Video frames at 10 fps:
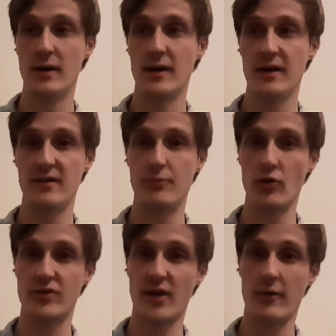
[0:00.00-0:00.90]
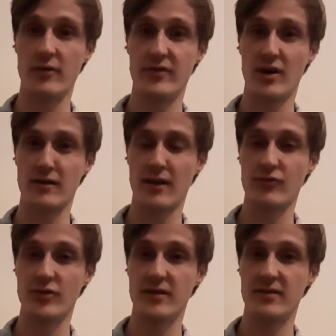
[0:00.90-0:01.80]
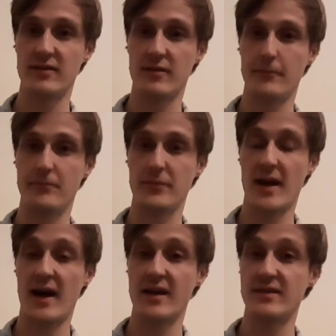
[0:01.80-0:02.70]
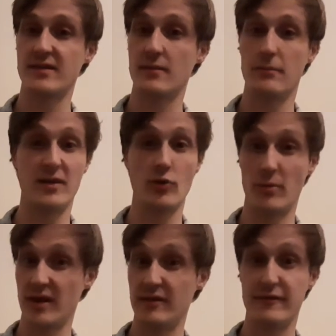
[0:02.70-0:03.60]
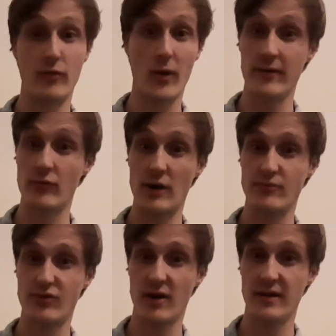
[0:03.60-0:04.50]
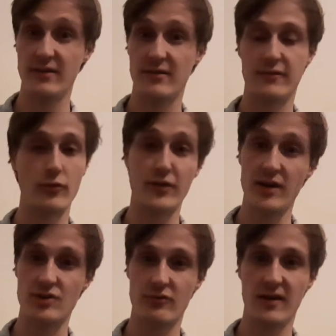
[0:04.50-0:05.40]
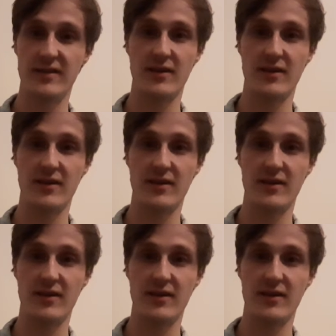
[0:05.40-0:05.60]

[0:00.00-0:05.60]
His book, Diary of a Young Naturalist, has been nominated for the Wainwright Prize for nature writing.